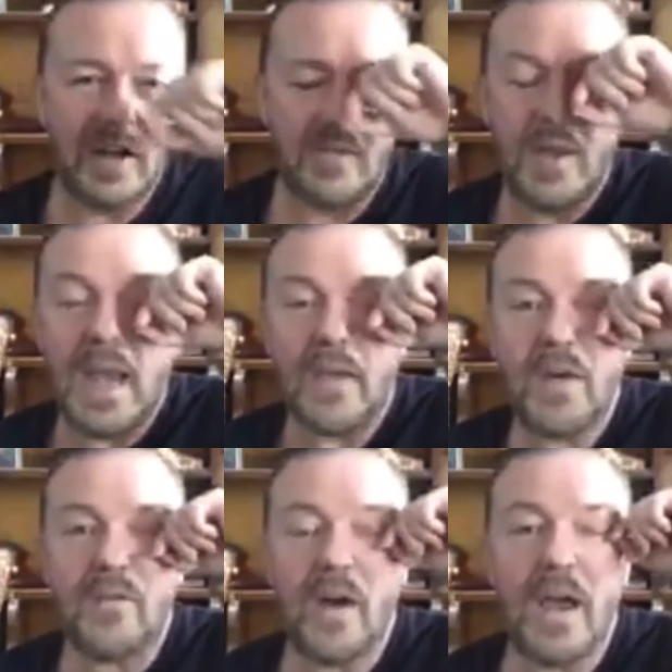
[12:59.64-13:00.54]
yeah,
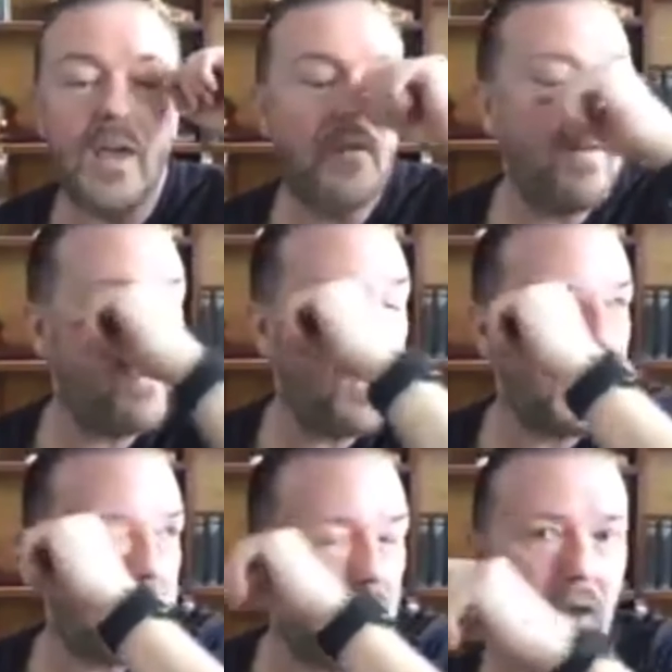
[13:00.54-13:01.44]
I just sign
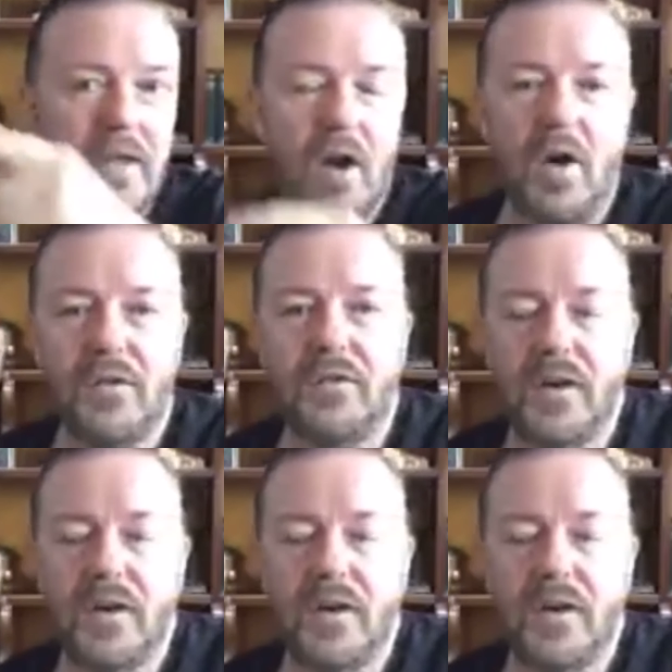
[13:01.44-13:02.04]
off. If ever,